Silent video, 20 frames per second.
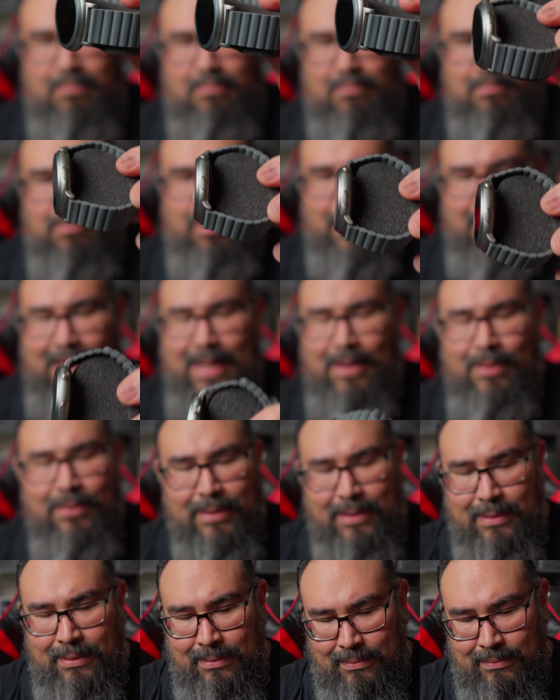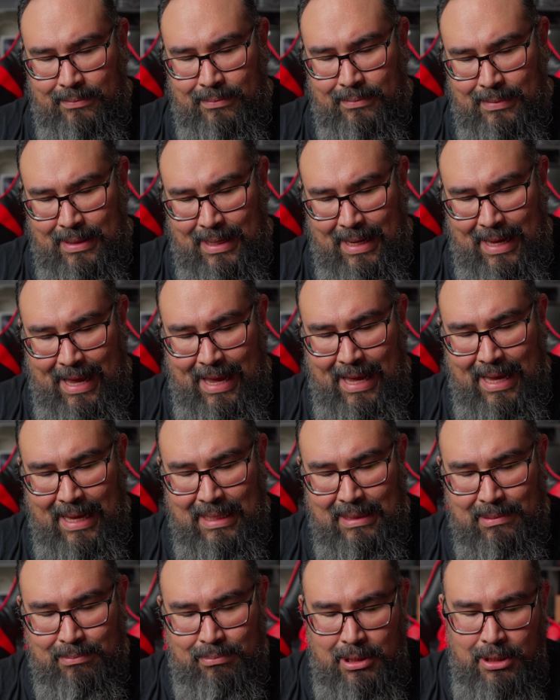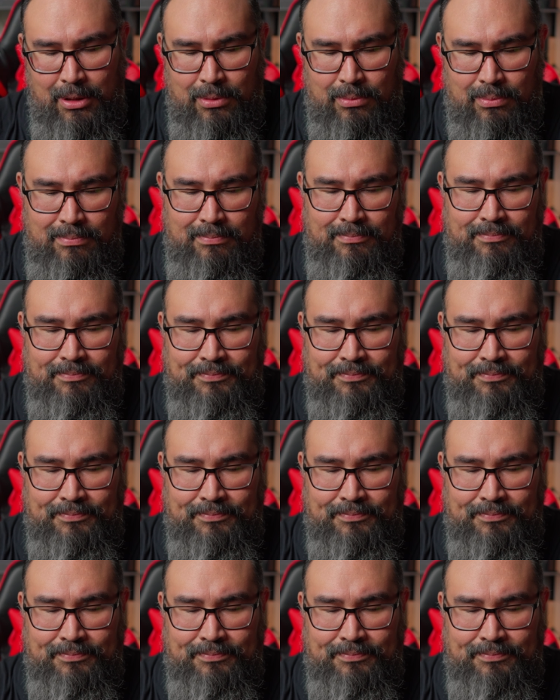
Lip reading: brown, and blue.